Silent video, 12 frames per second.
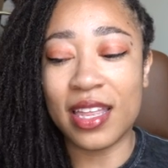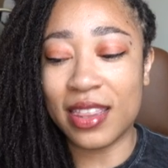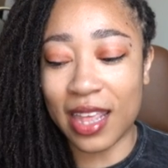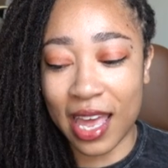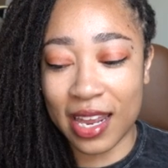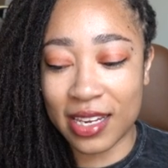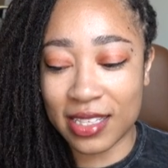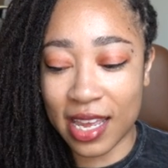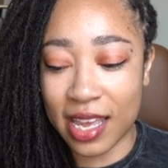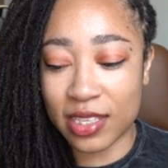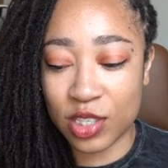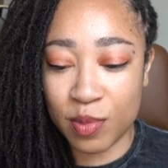That is
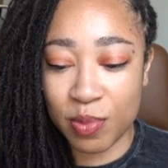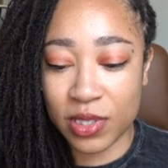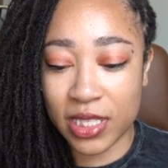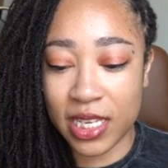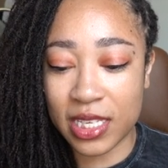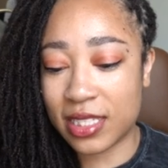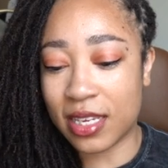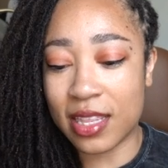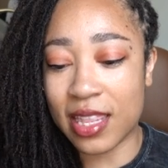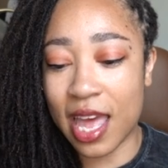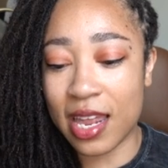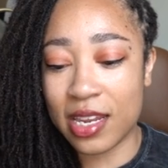at 2%.
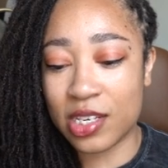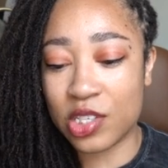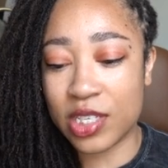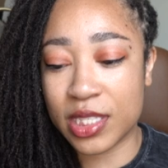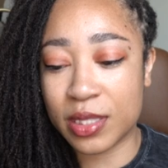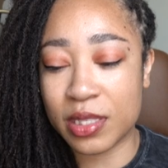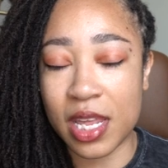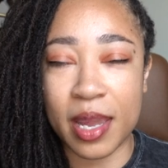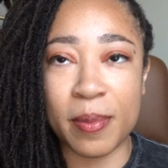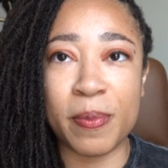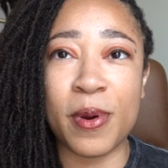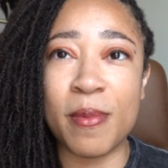That is just
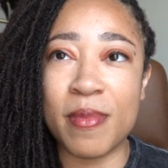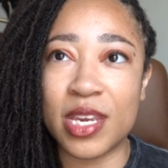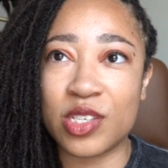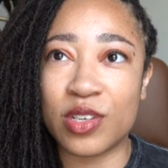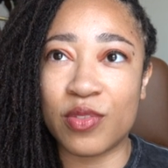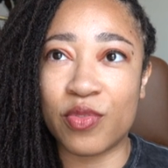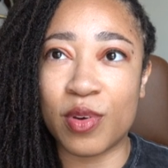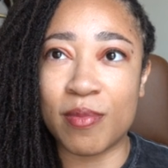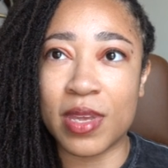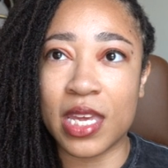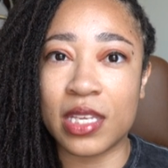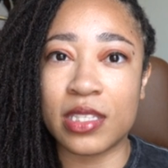like permission for
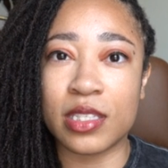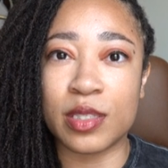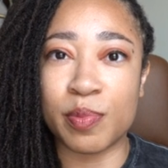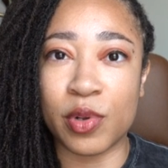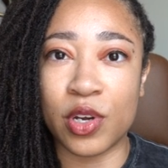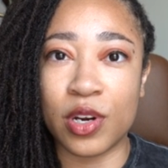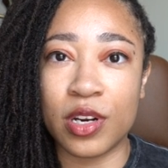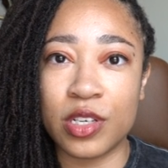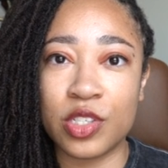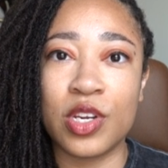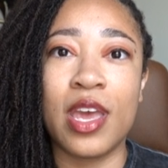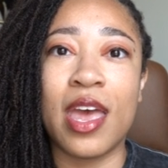me to
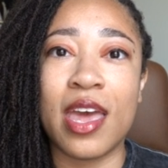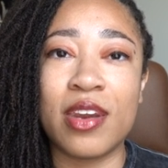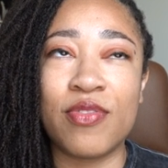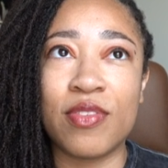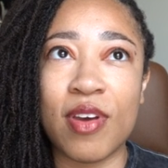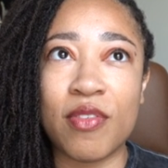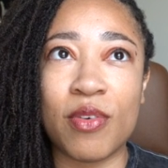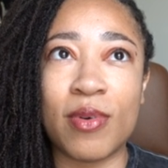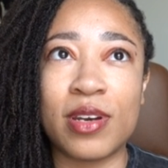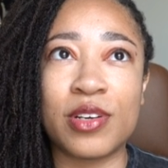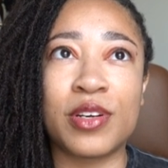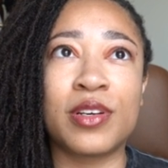splurge. And if you've ever
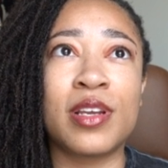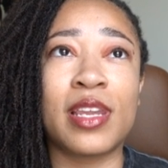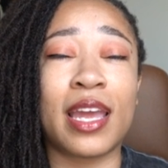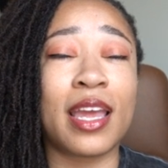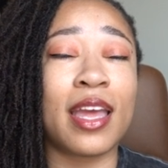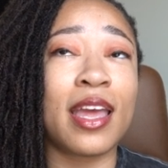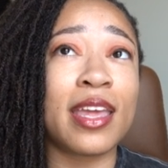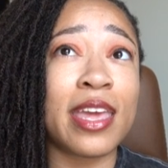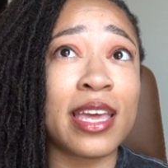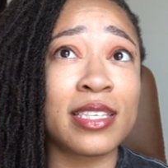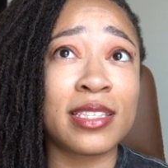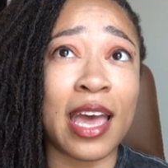wondered, like,
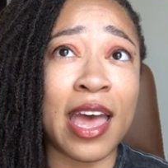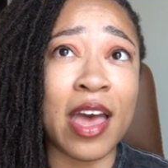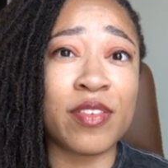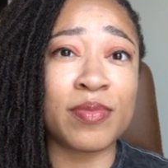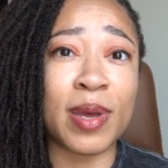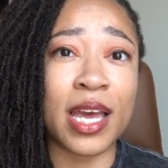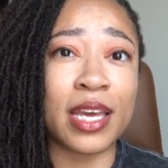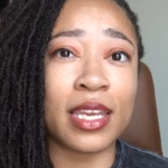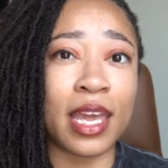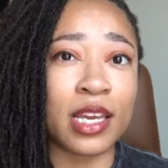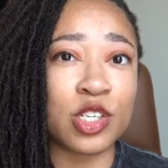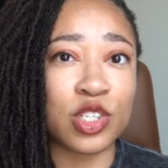yes, I have my
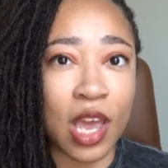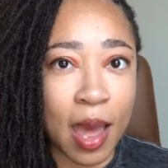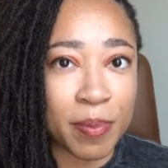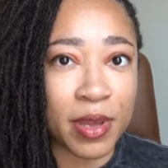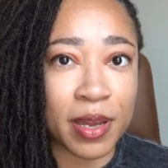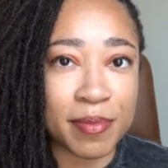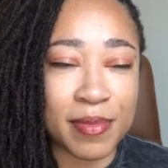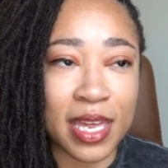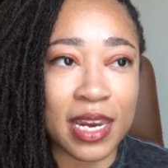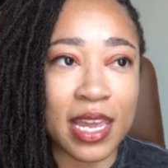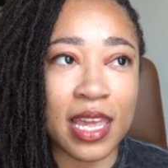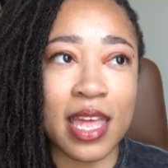like shopping
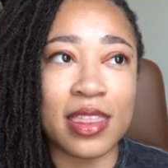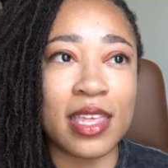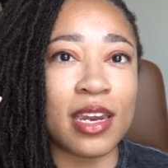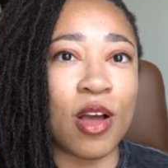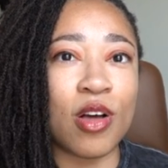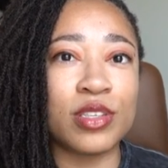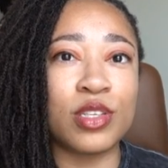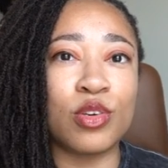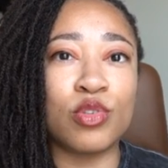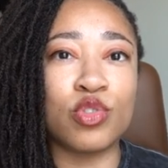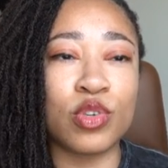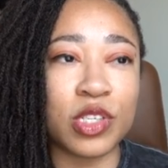money and then
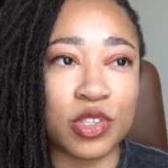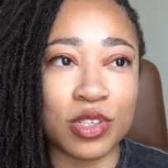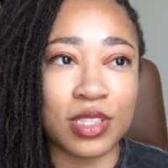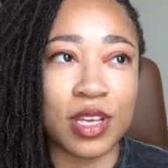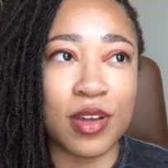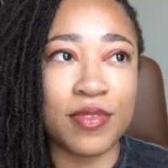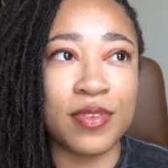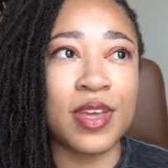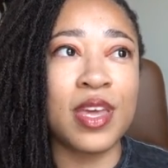also treat yourself.